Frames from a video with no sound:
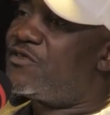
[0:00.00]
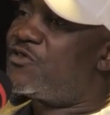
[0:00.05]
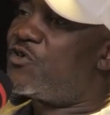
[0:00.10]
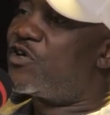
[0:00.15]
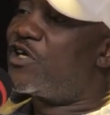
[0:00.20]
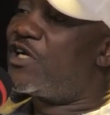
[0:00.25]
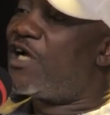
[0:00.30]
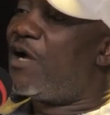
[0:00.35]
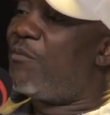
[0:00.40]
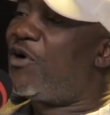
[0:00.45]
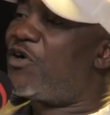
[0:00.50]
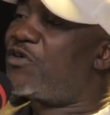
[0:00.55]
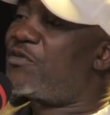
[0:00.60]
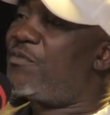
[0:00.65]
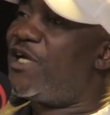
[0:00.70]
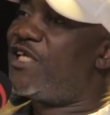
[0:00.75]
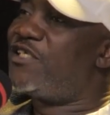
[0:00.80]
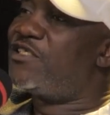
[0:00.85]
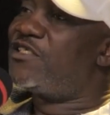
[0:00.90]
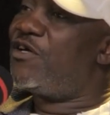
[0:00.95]
talking about
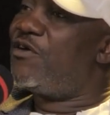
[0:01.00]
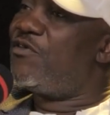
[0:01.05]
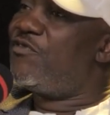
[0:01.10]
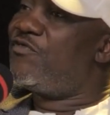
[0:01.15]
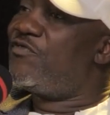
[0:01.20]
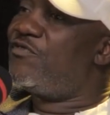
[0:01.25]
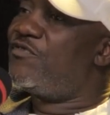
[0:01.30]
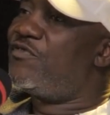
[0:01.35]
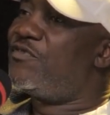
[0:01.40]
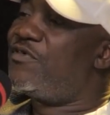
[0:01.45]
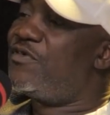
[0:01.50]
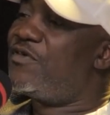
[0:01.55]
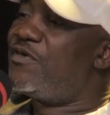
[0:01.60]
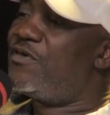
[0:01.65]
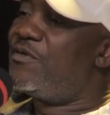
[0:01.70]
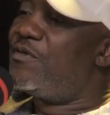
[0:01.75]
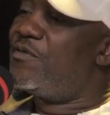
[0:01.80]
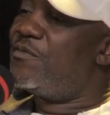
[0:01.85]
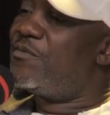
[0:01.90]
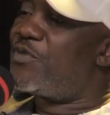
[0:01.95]
myself,
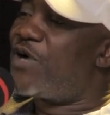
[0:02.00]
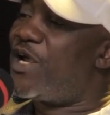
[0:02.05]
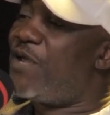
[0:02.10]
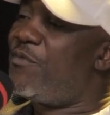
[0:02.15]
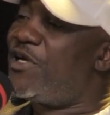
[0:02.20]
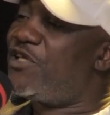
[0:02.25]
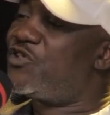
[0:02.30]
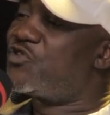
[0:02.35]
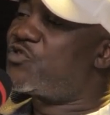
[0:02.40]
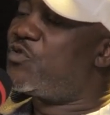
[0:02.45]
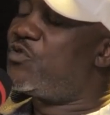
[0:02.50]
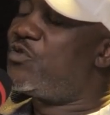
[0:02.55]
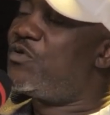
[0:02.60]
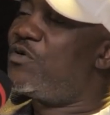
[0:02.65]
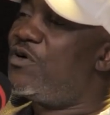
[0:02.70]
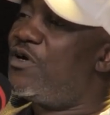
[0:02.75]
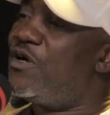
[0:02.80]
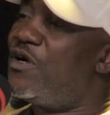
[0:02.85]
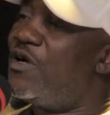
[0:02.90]
primary school.